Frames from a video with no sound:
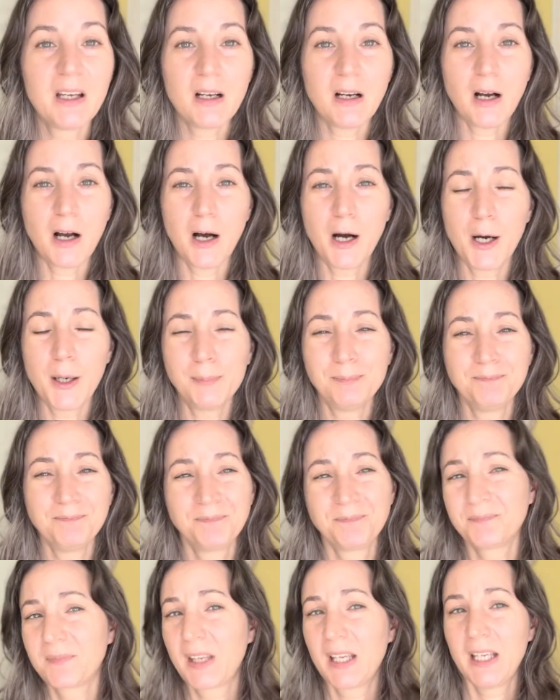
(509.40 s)

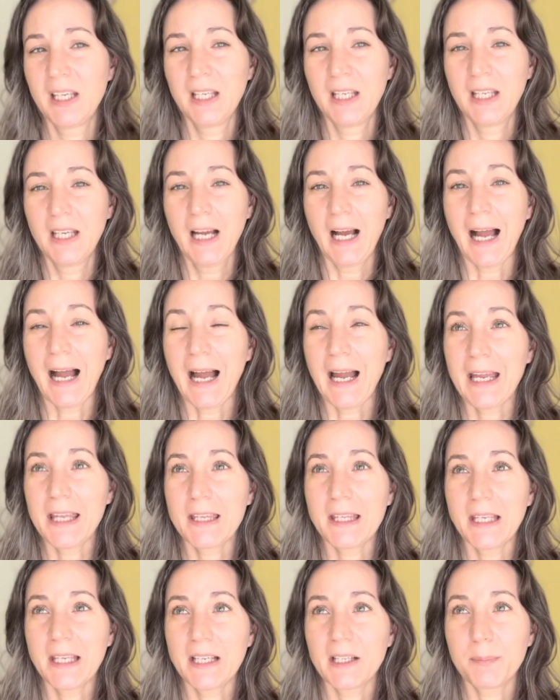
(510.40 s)
I
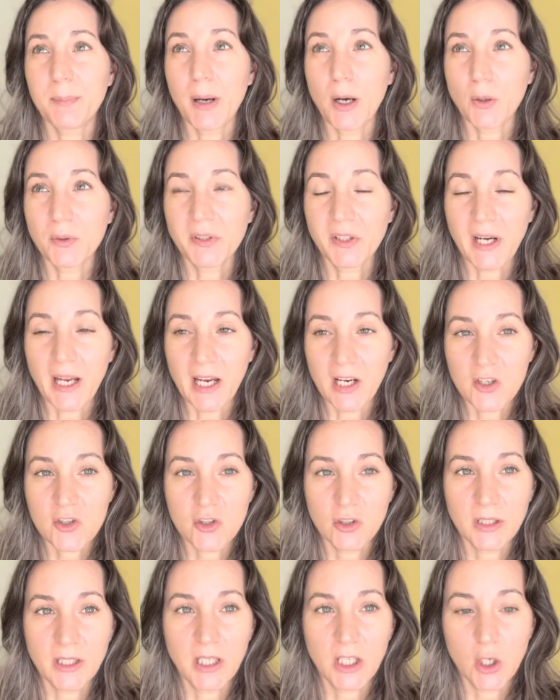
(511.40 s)
think a powder
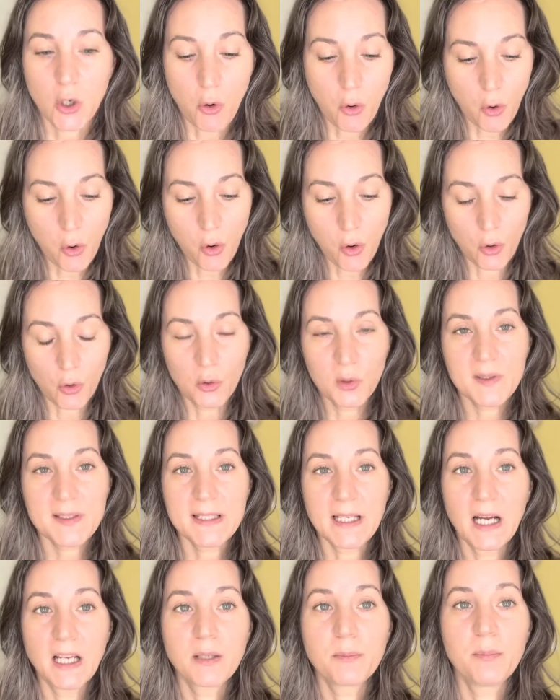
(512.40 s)
actually holds
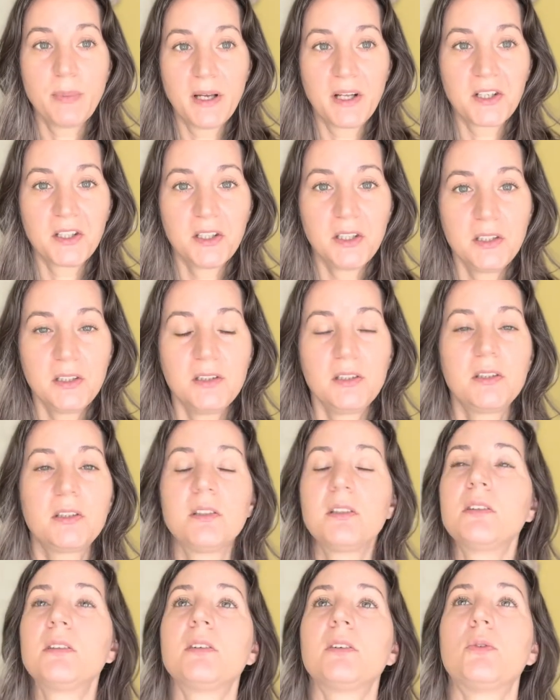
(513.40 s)
on better,
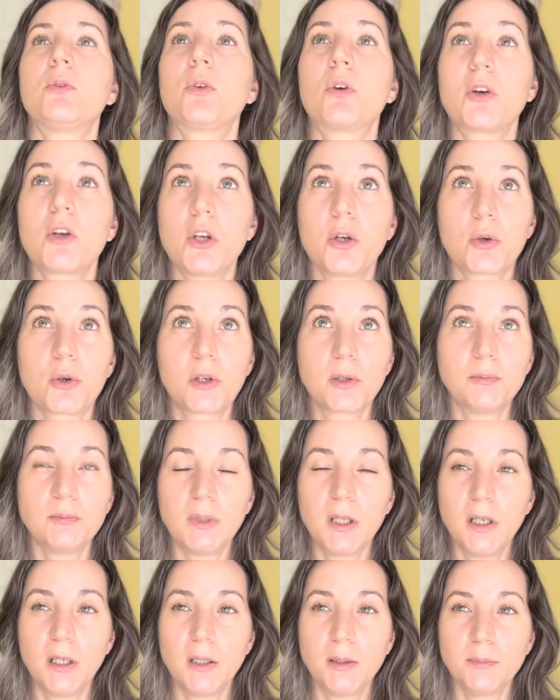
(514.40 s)
or your
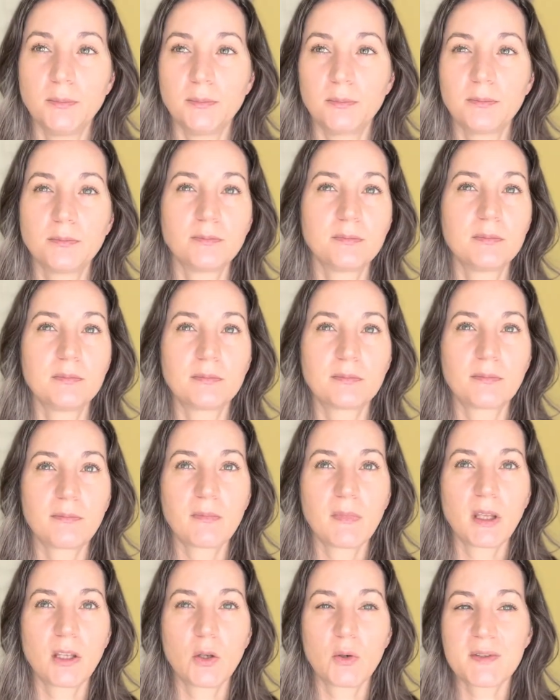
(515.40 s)

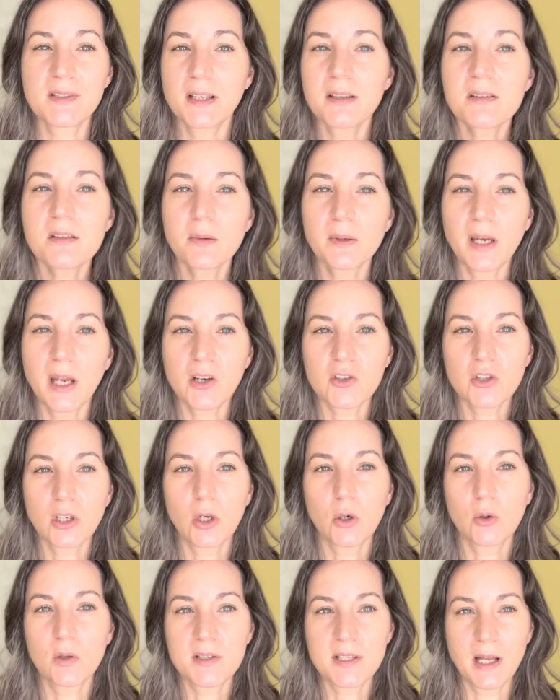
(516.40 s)
sunscreen actually
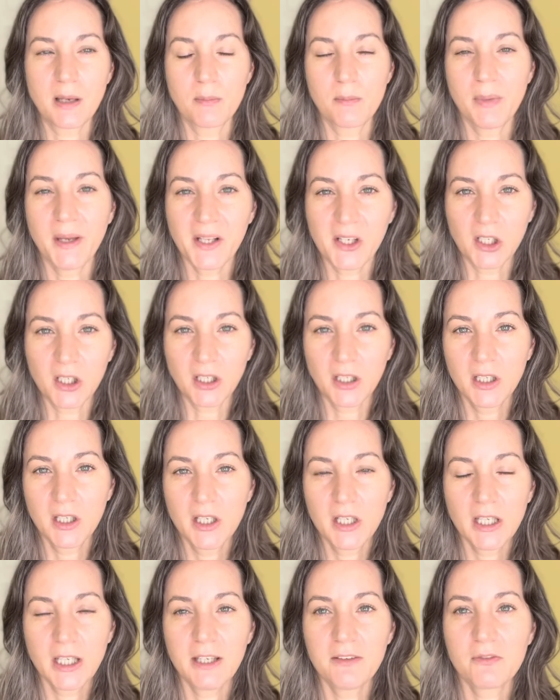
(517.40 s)
holds on better
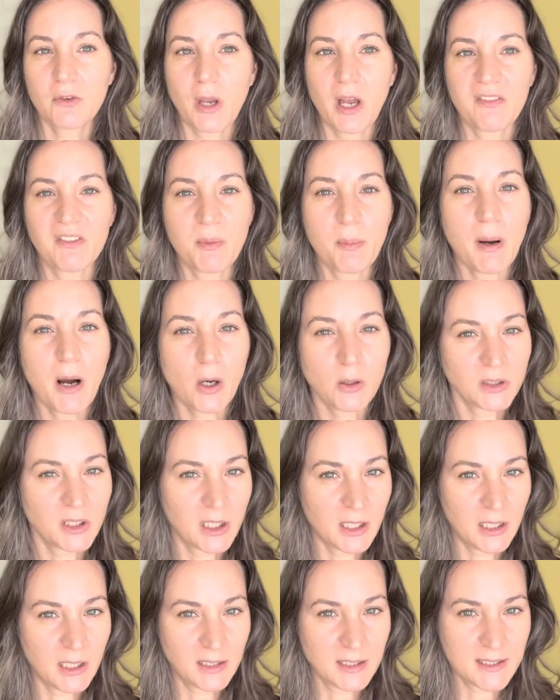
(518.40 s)
if you have a powder
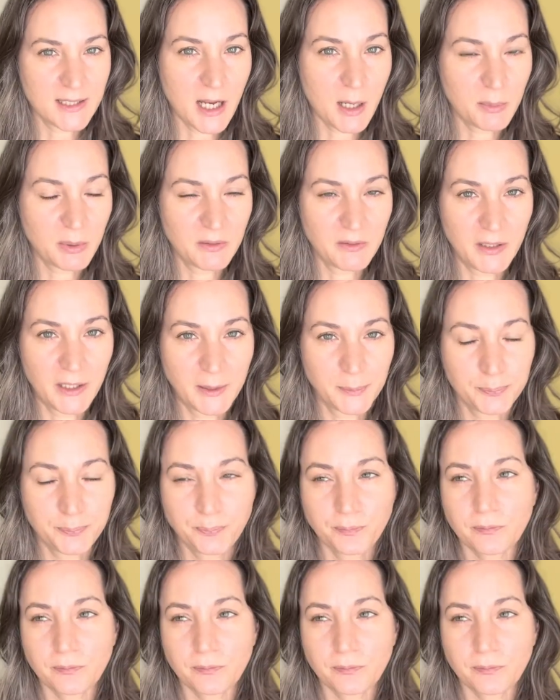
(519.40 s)
on top of it.